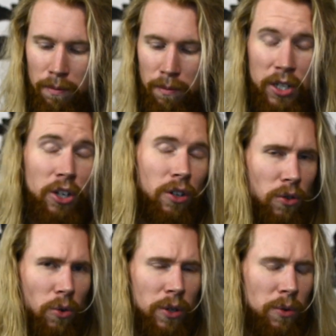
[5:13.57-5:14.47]
material
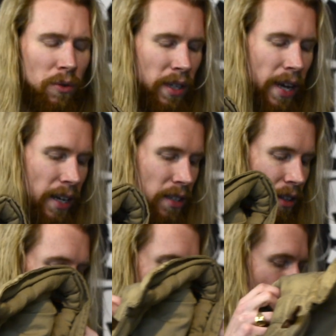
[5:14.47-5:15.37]
choice was really
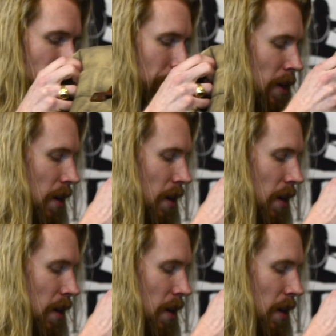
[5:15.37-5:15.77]
excellent for that.